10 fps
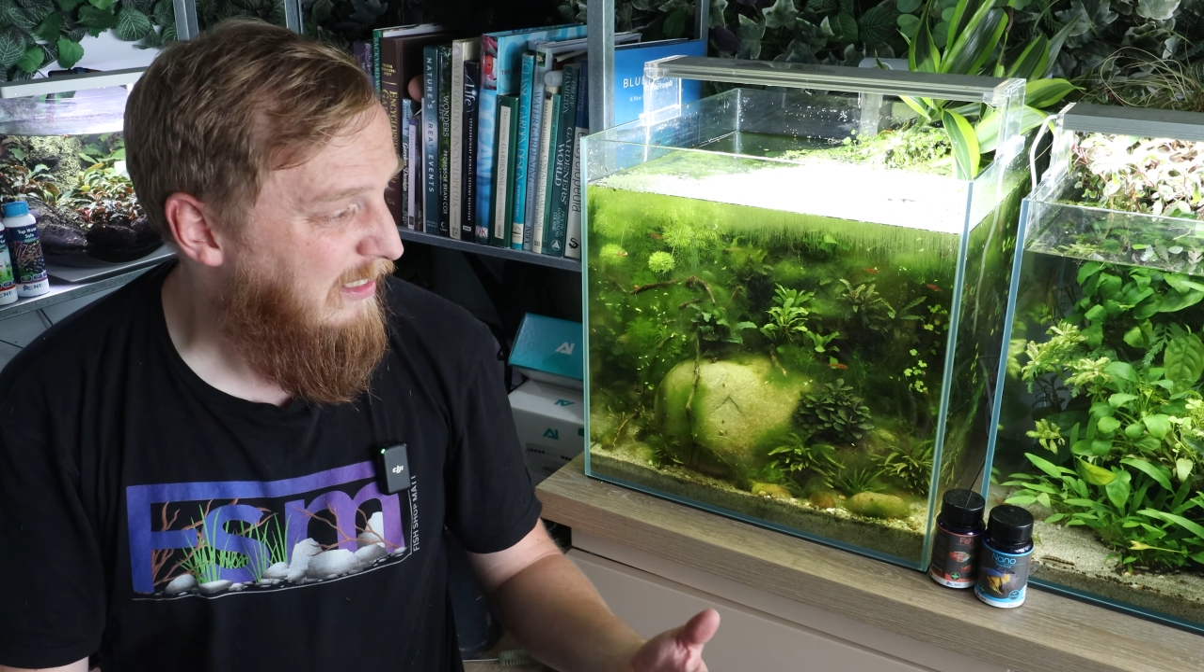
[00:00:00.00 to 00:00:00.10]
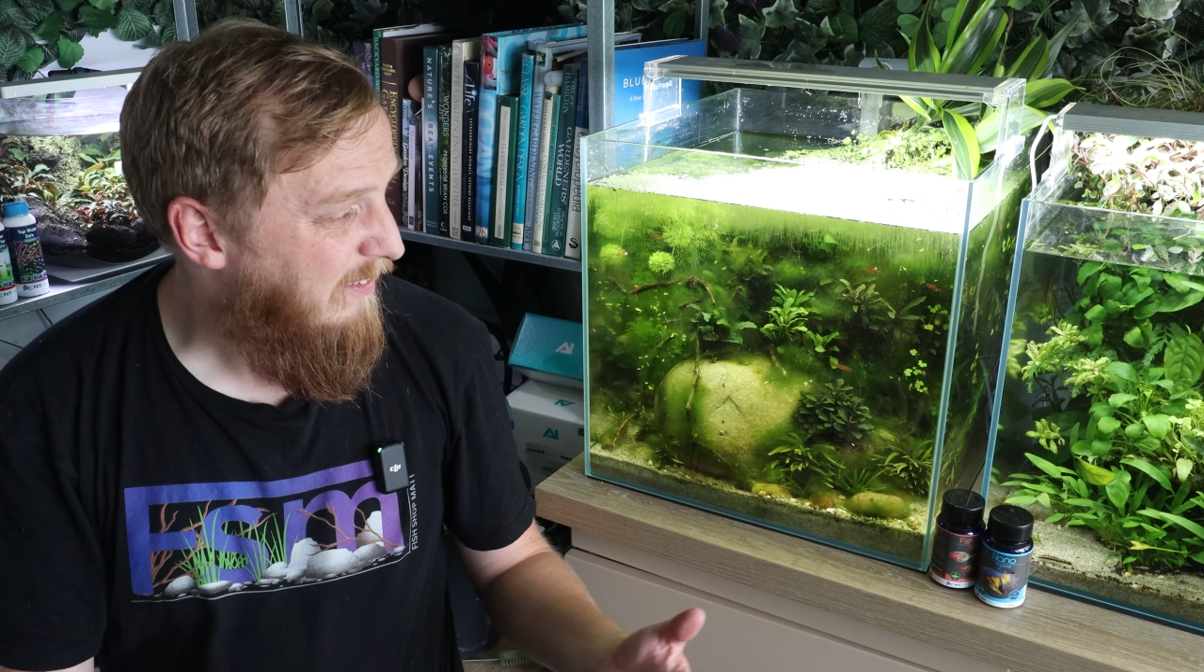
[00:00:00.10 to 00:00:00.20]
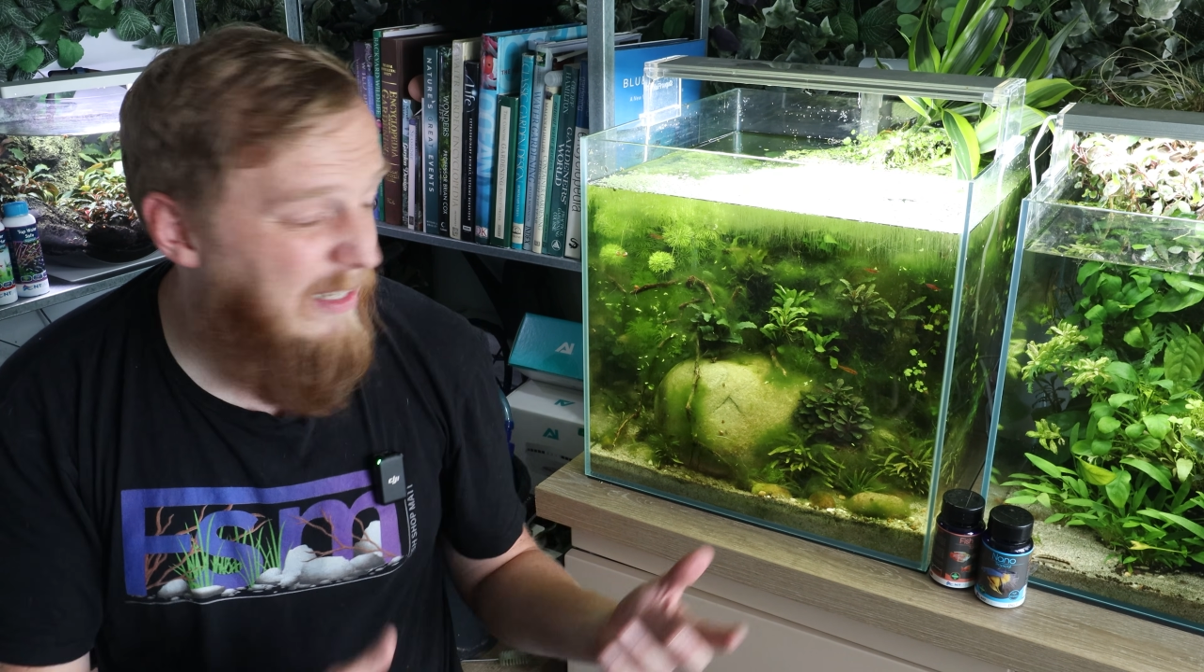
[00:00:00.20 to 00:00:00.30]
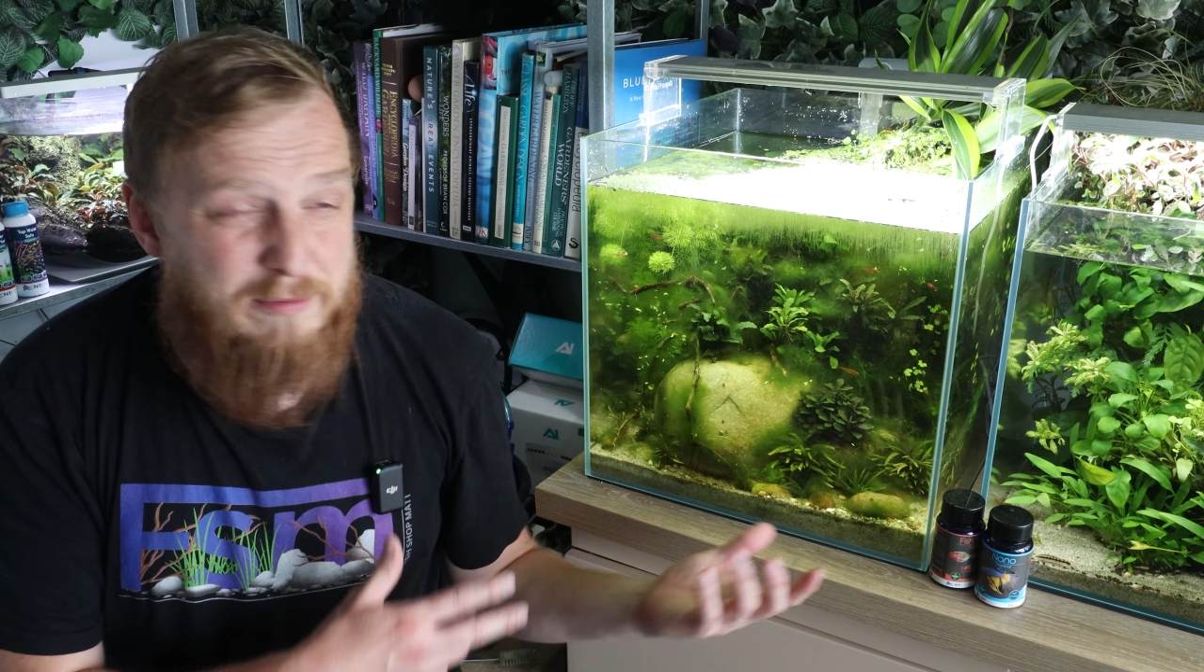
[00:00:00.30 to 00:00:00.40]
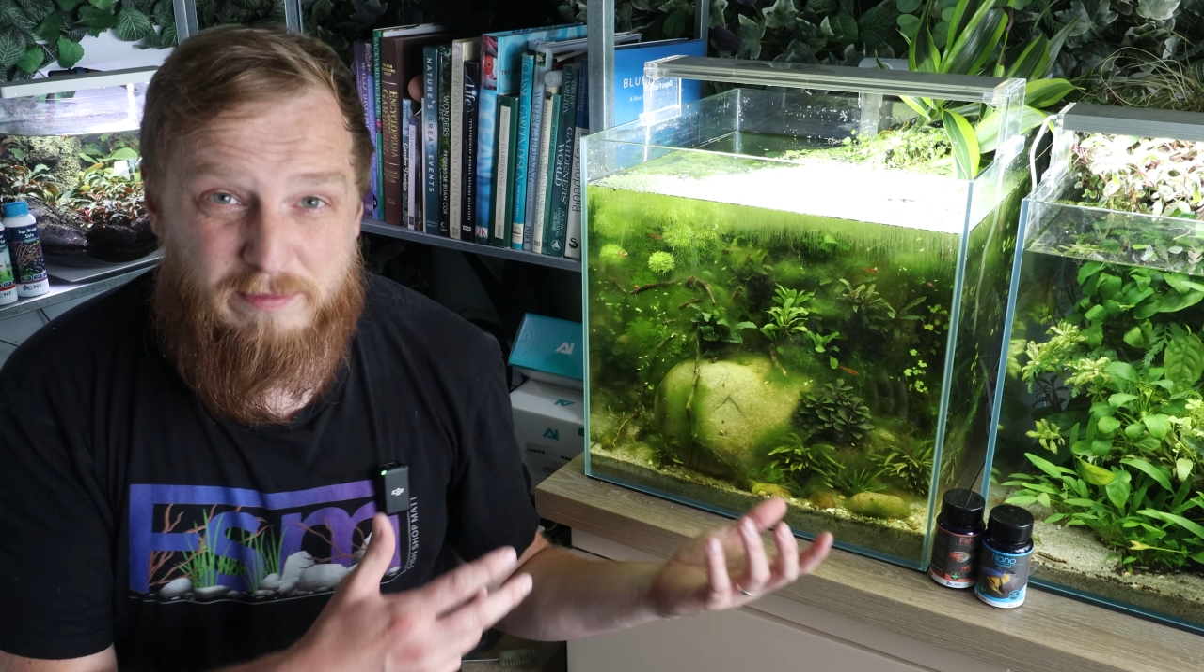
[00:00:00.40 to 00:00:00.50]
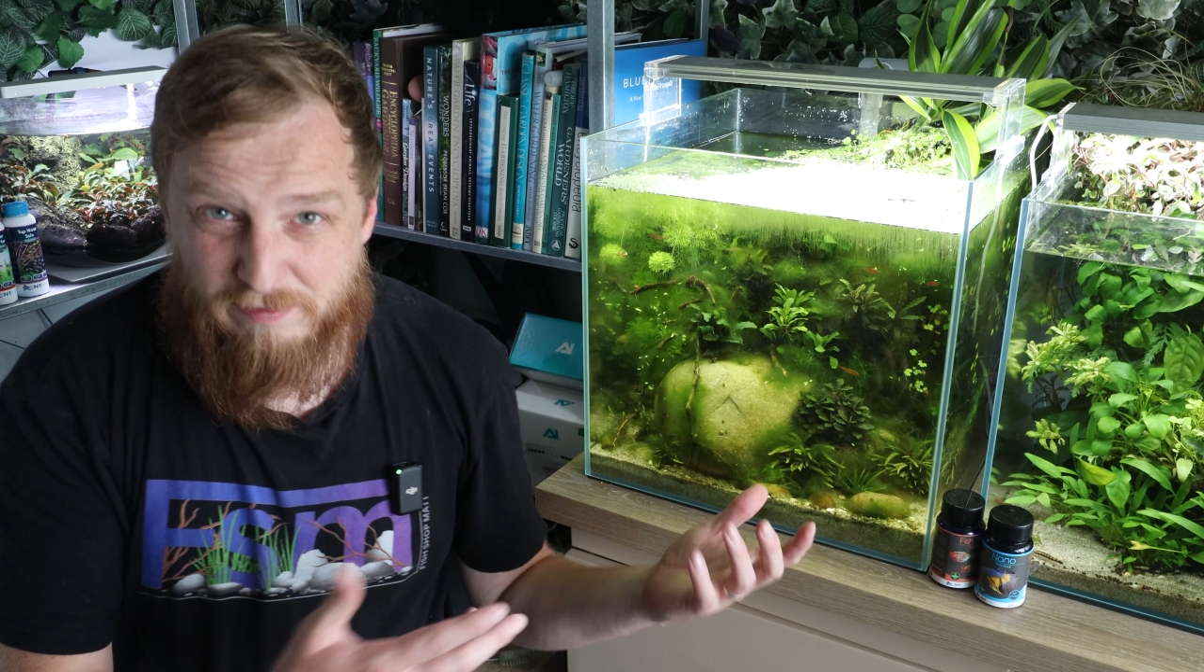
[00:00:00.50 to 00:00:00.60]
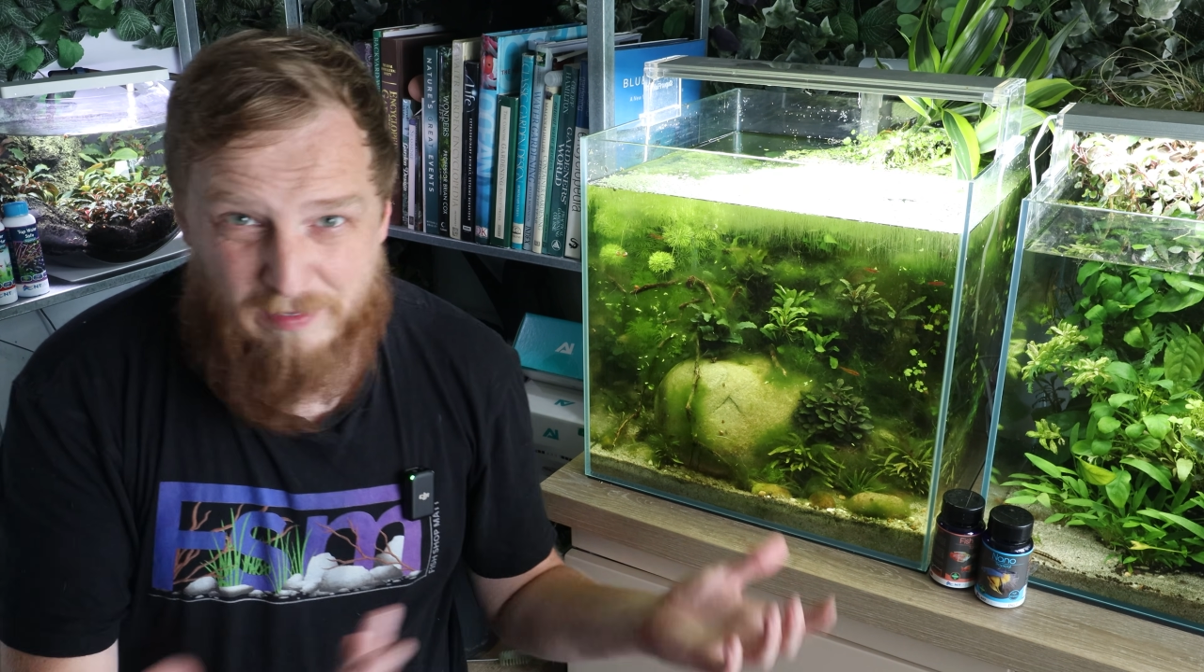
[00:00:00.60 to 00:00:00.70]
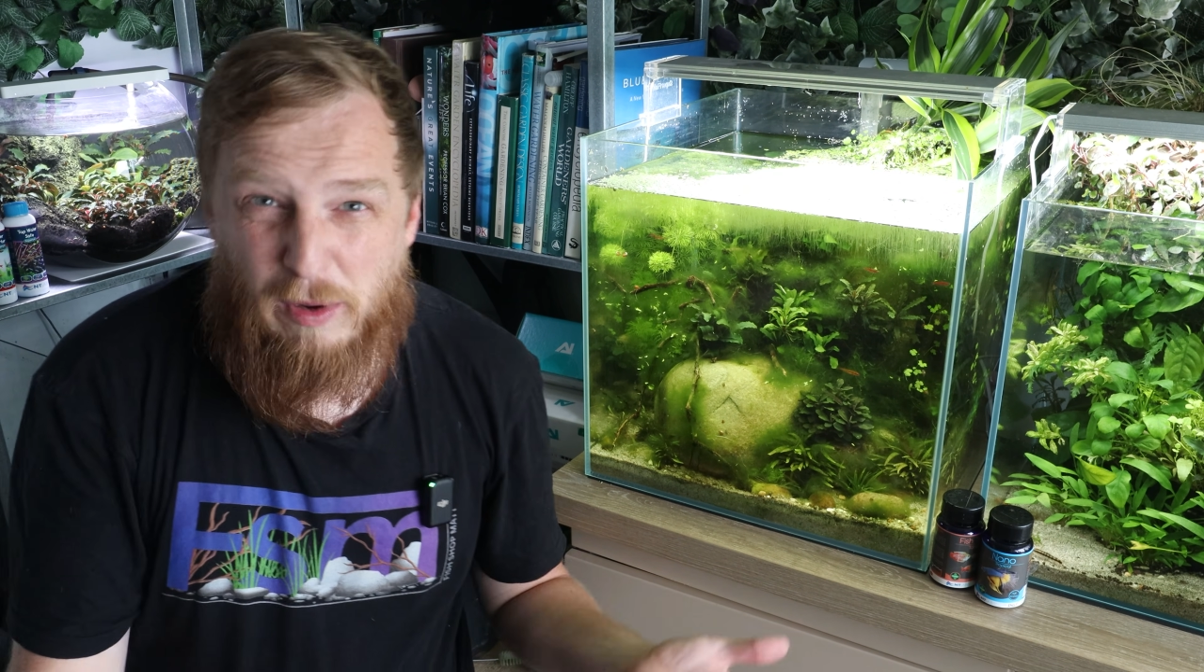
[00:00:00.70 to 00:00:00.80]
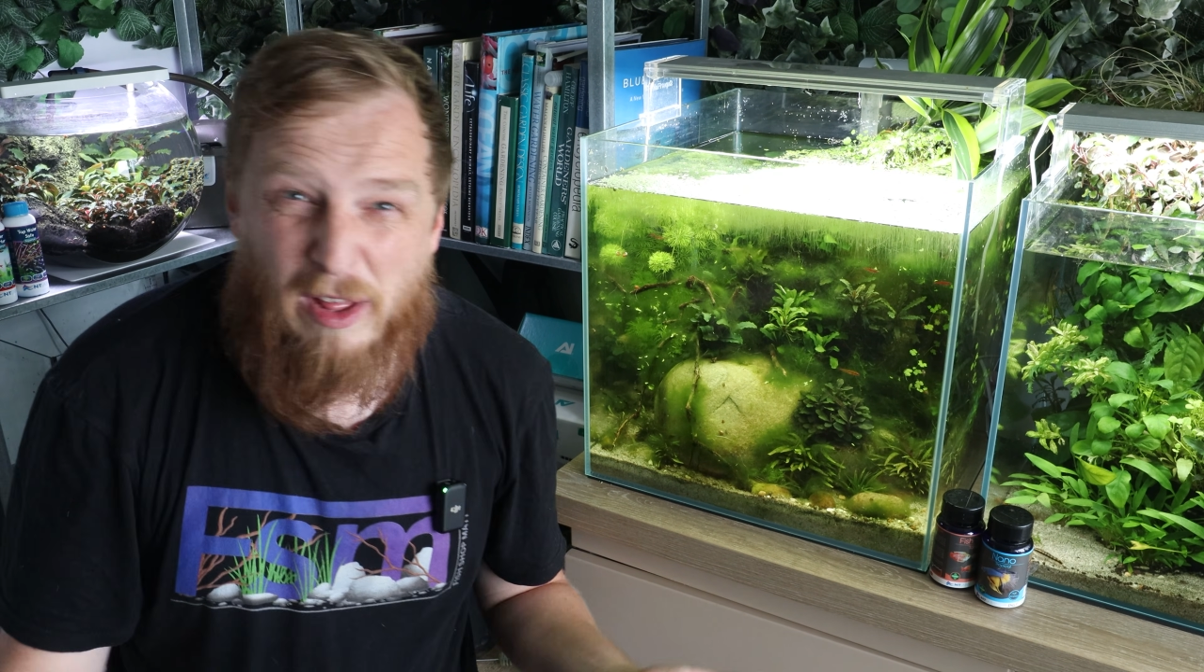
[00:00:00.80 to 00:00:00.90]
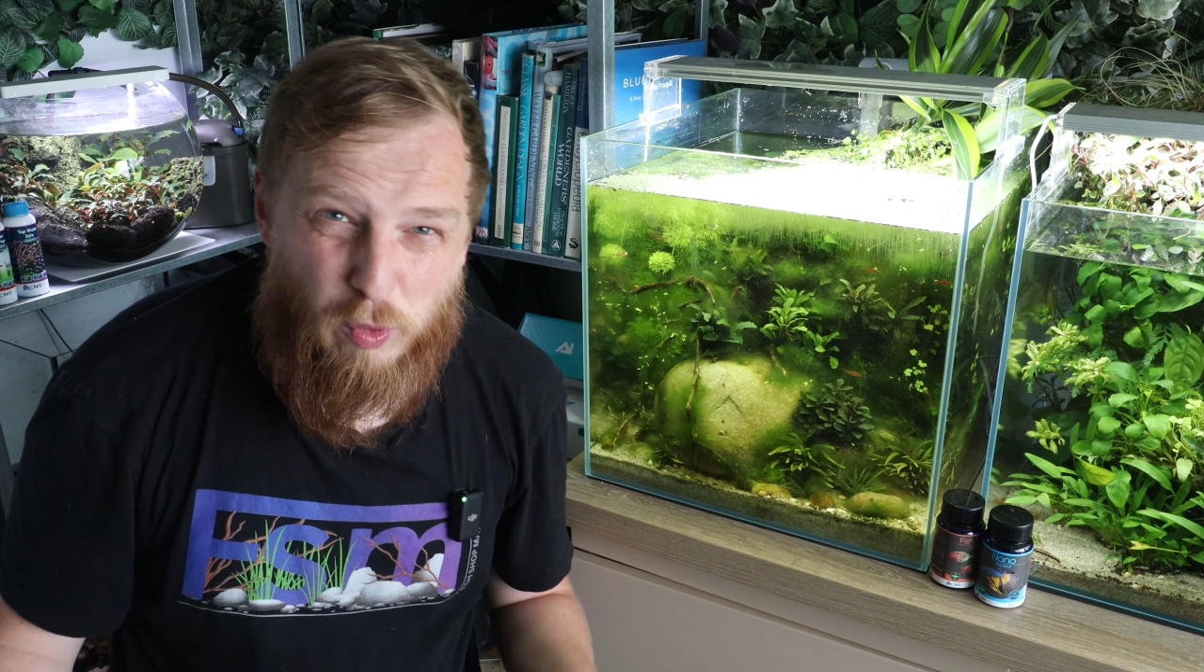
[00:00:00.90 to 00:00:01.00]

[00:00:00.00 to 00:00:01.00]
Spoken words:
then a